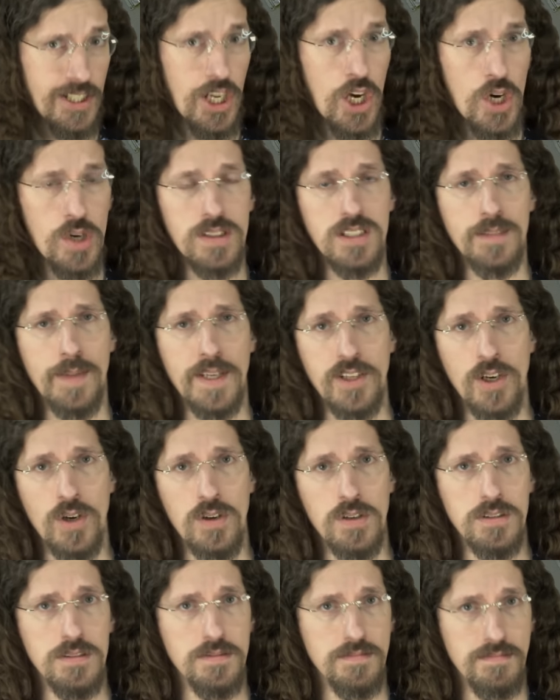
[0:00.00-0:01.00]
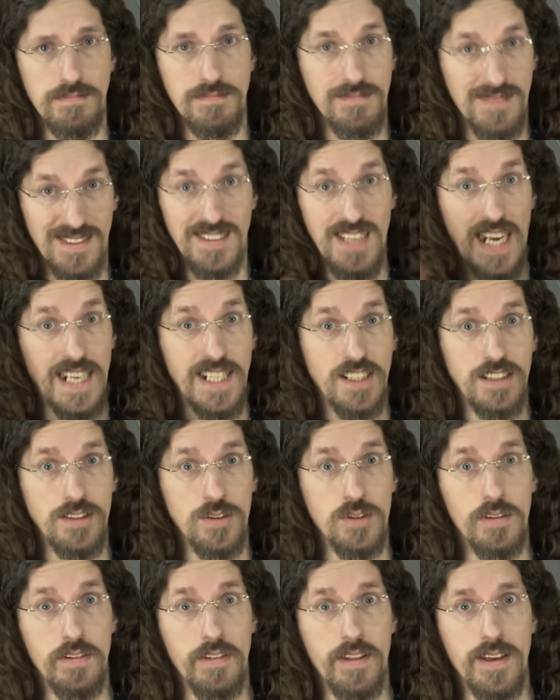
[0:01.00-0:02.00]
knows about the whole
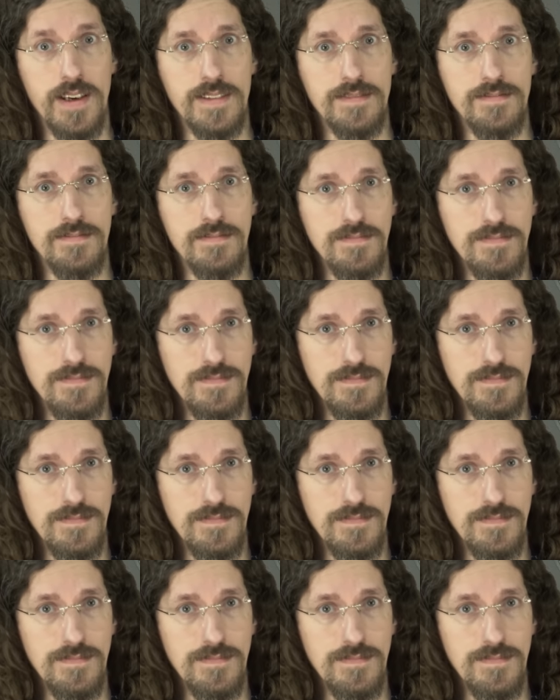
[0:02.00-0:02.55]
dinosaur thing.